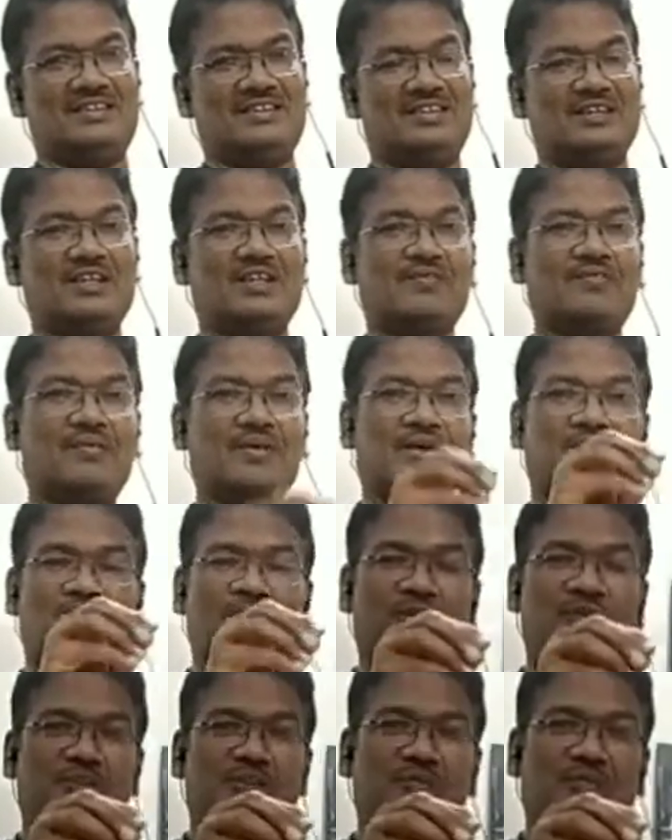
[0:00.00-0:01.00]
The figure
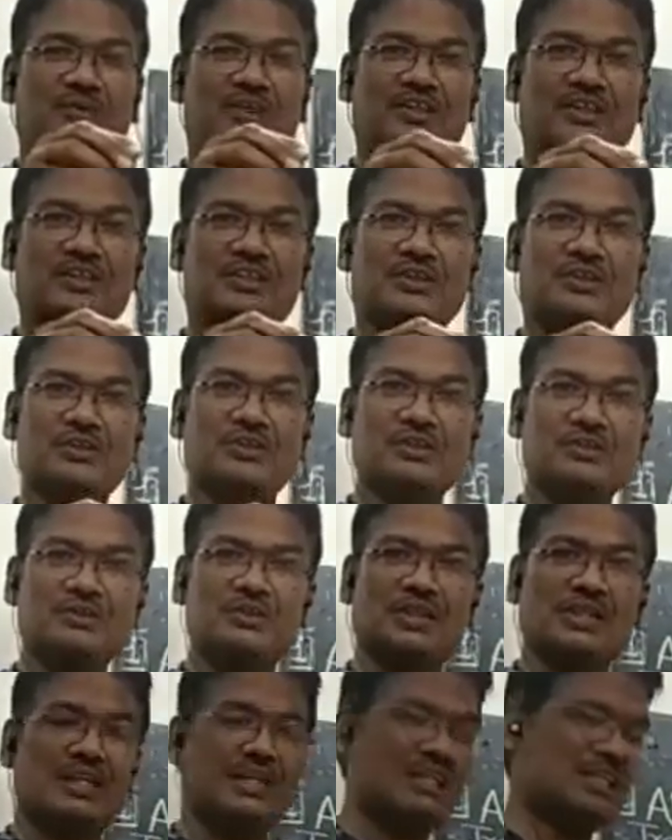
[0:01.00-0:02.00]
of speech used
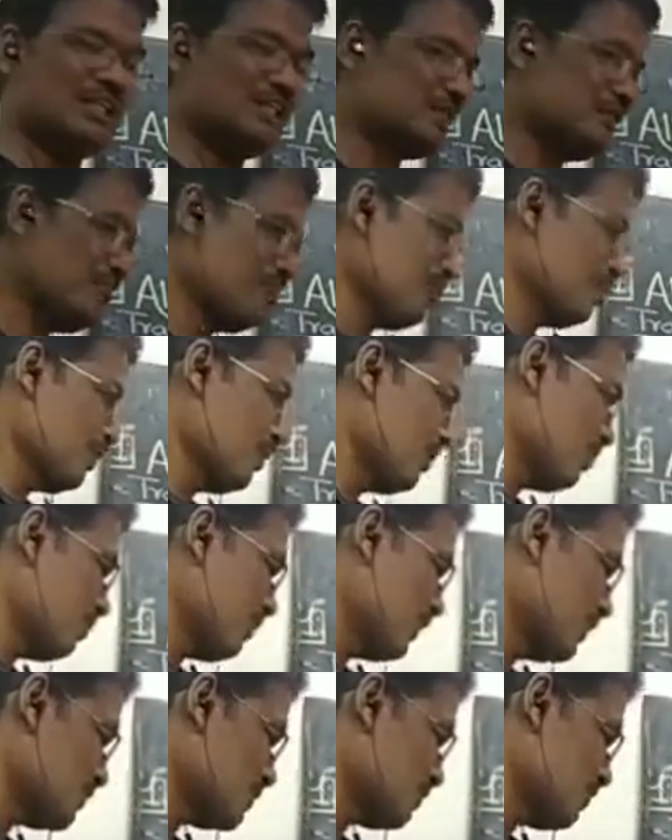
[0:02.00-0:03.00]
is
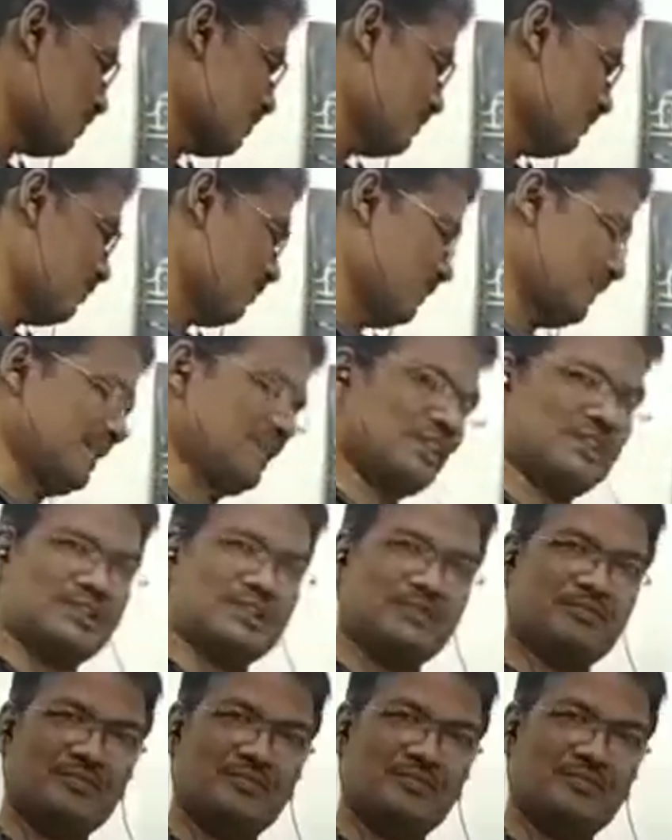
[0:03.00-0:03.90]
personification.